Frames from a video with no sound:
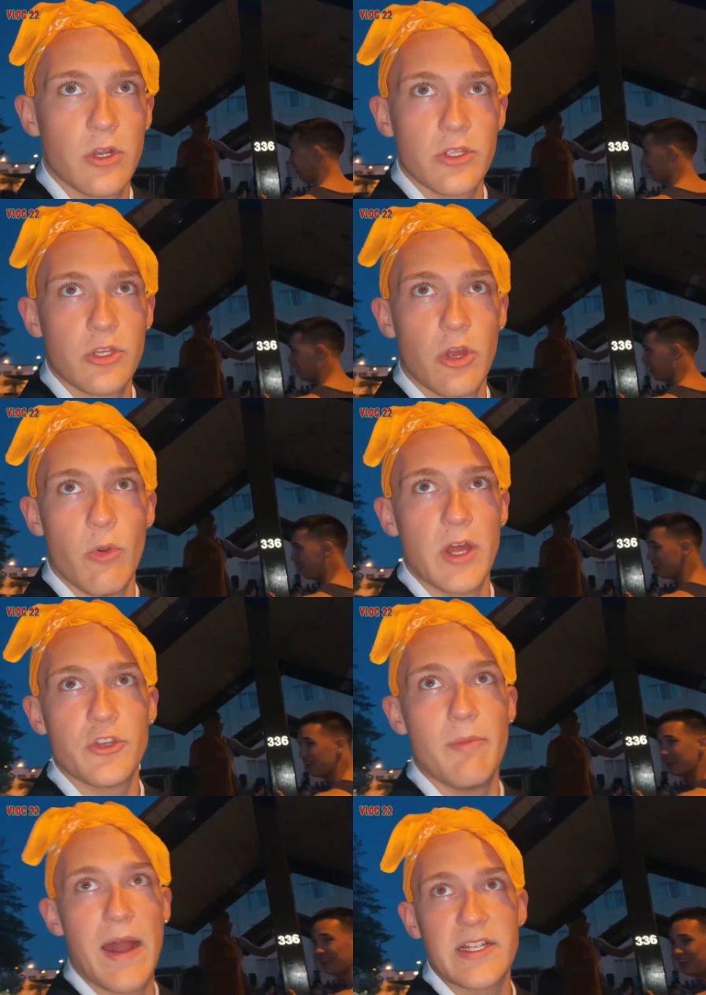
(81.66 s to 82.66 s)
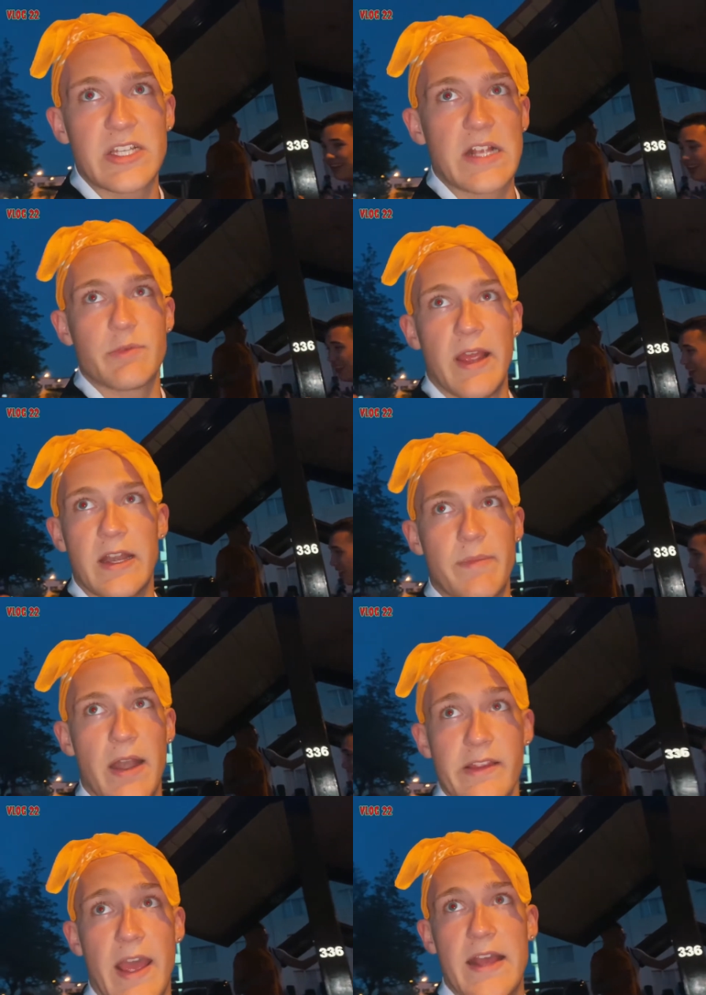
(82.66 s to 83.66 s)
you don't want to do body shots for
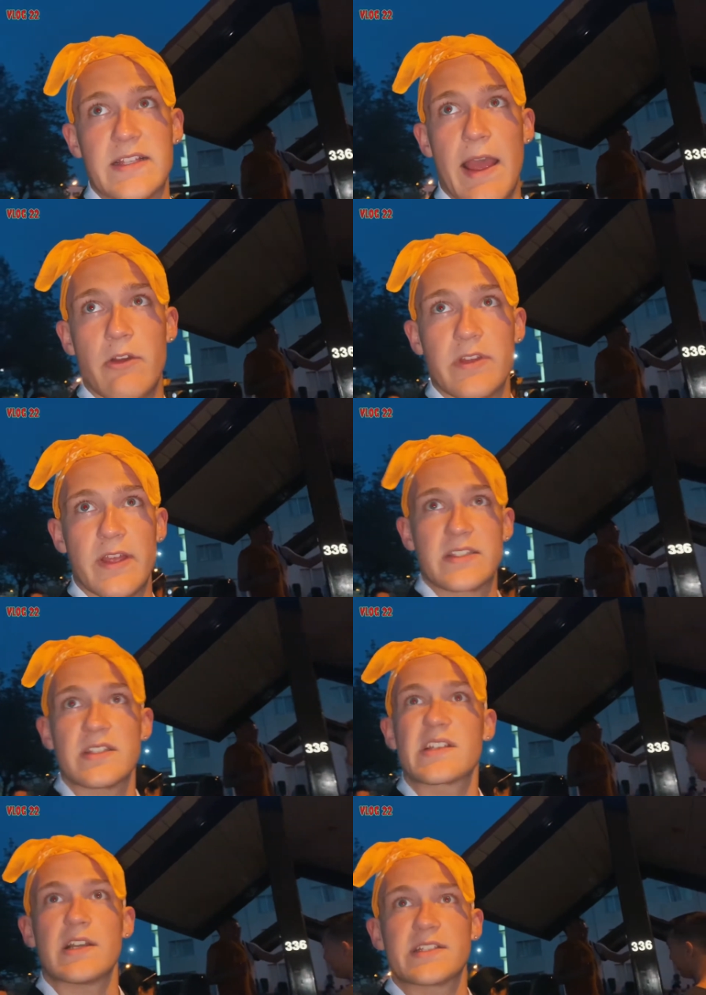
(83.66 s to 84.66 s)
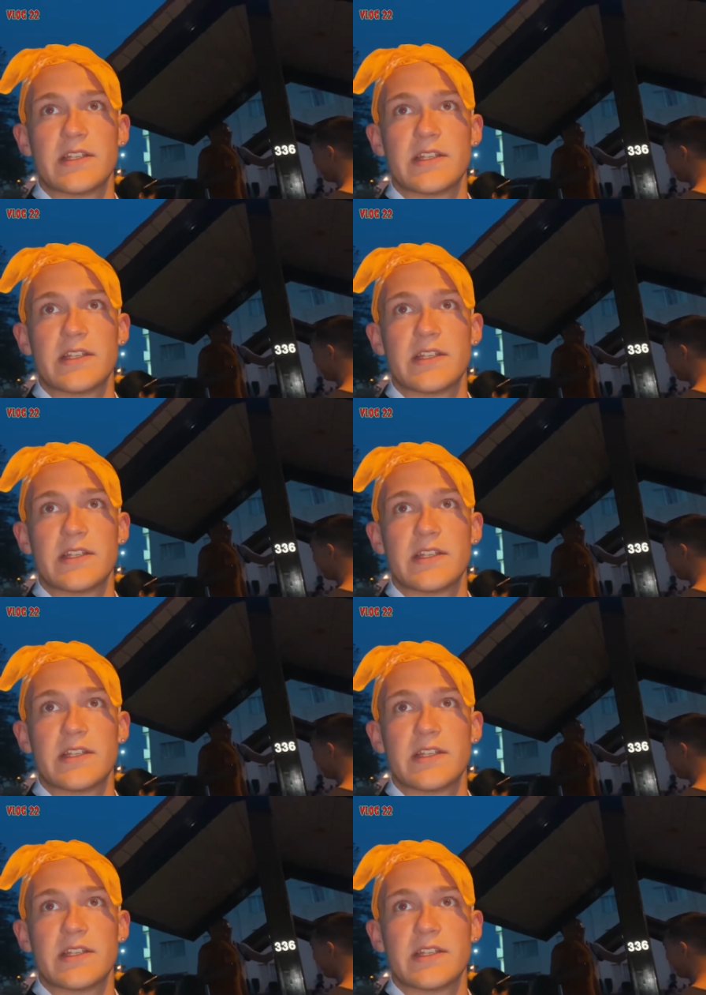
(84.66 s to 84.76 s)
anybody that has an Audi. That's disgusting.